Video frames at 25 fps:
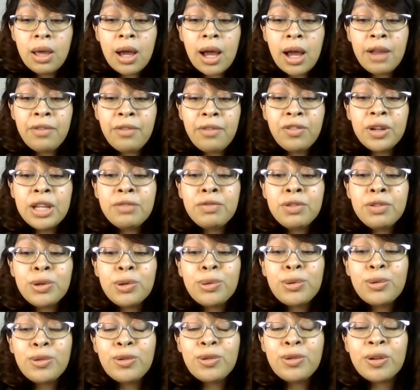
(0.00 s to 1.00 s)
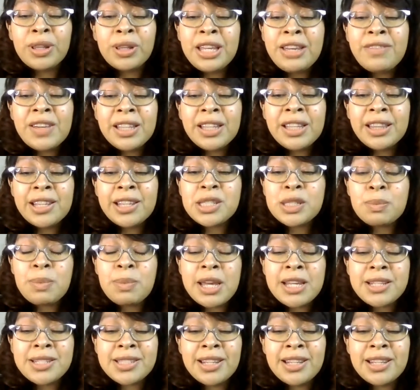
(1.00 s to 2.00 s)
I forgive you for leaving this
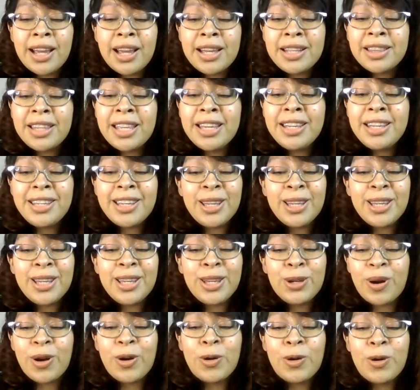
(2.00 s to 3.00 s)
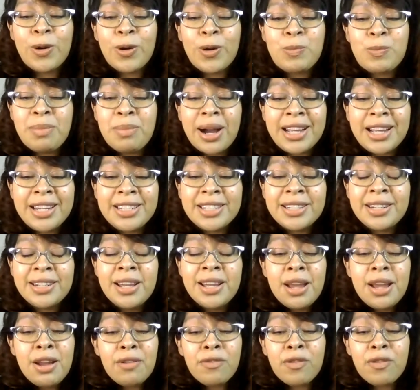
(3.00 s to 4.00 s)
space tonight thinking you were
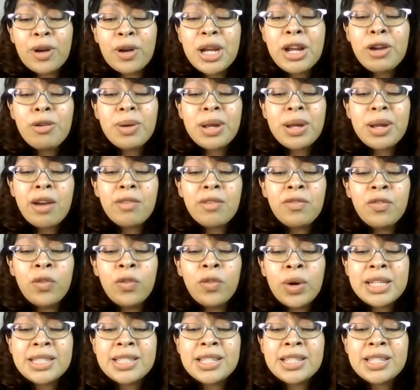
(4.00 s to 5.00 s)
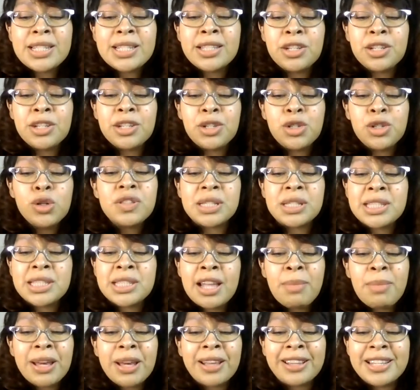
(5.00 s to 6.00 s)
open-minded, for hearing out voices that you've
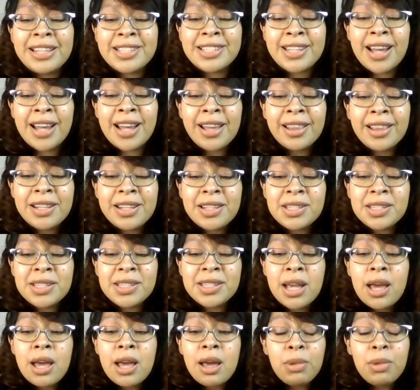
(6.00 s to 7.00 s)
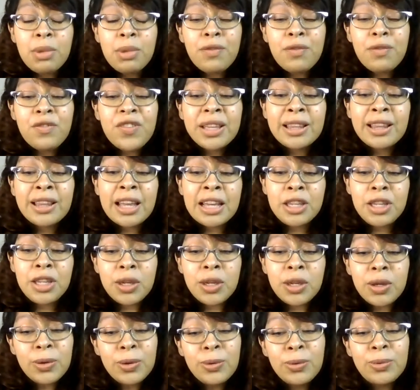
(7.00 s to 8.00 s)
systemically silenced, but feeling like
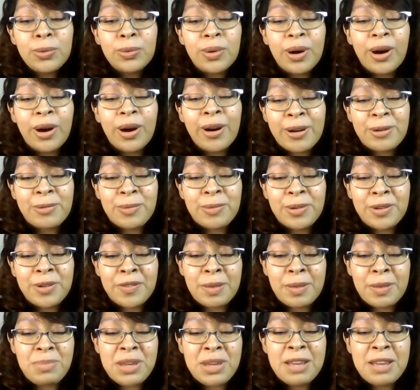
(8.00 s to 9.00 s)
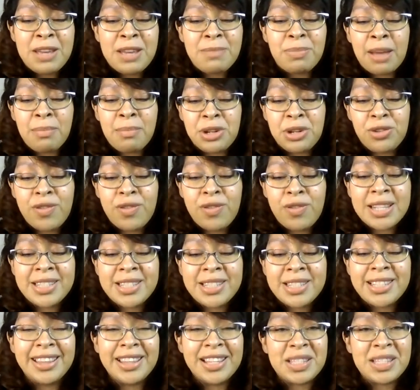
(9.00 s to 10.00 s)
you aren't one of the people I'm
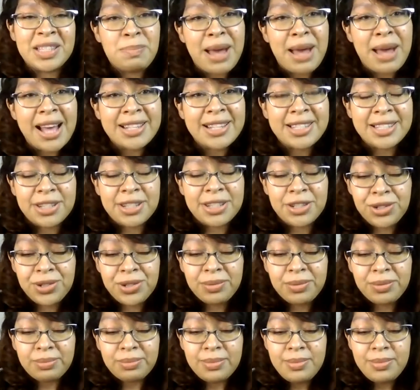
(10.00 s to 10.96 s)
addressing in this passage.